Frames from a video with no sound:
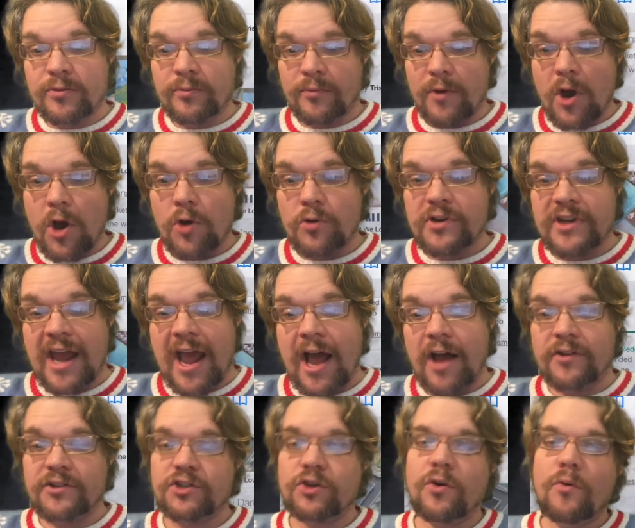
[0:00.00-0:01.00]
row
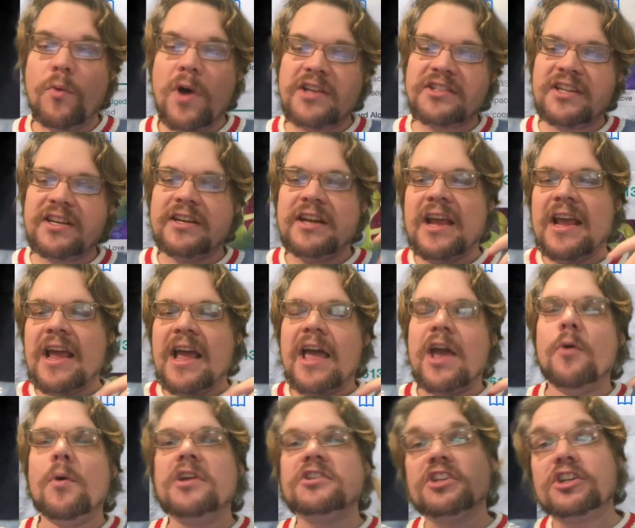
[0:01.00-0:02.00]
down. So it wasn't it
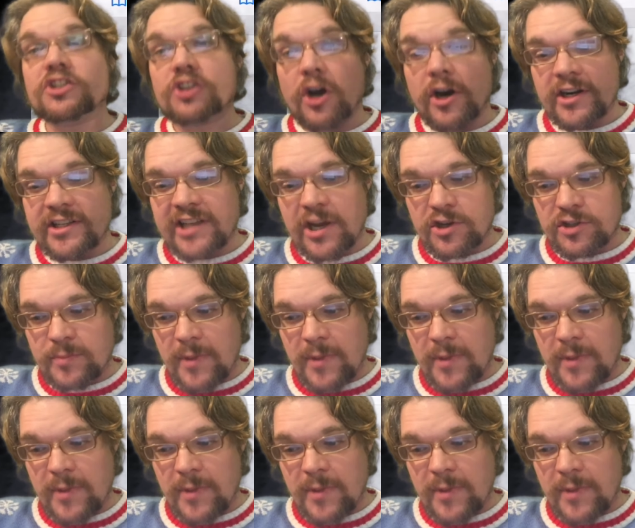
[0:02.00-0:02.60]
wasn't as hard as I was